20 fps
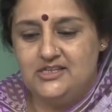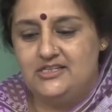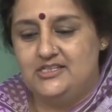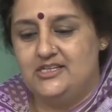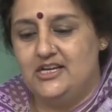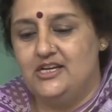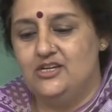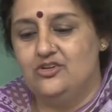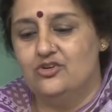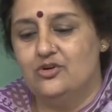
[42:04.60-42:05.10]
They
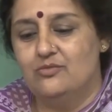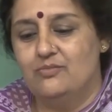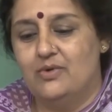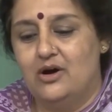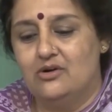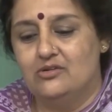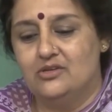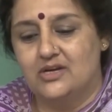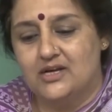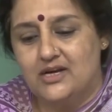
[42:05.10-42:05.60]
tell you
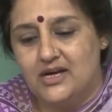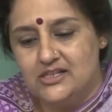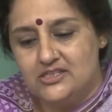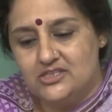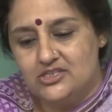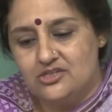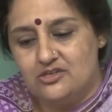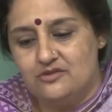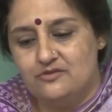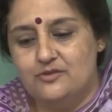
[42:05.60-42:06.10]
about the
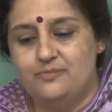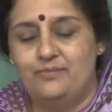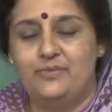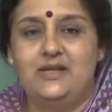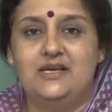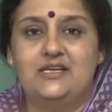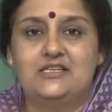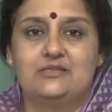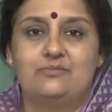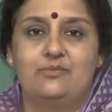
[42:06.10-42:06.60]
culture of the
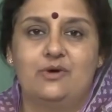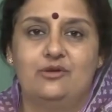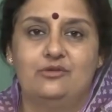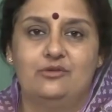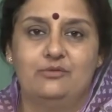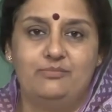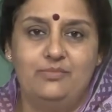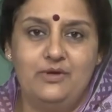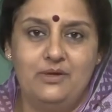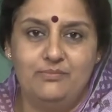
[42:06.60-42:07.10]
place,
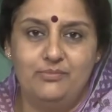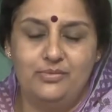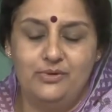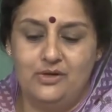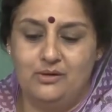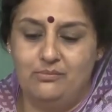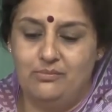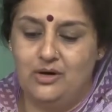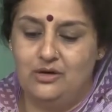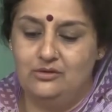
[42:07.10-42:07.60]
about the
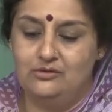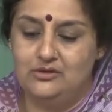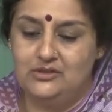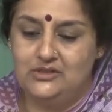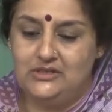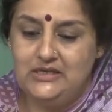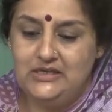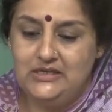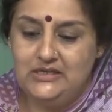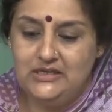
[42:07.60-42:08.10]
people, about the
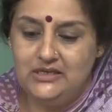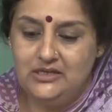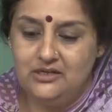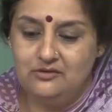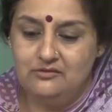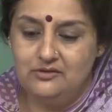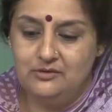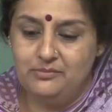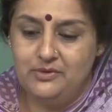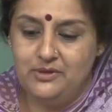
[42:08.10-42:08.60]
thinking
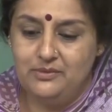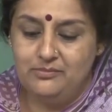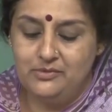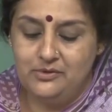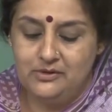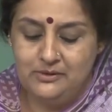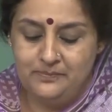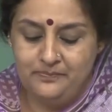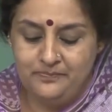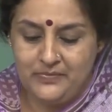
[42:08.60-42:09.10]
of the
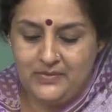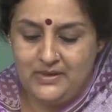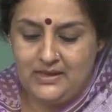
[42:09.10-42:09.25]
people.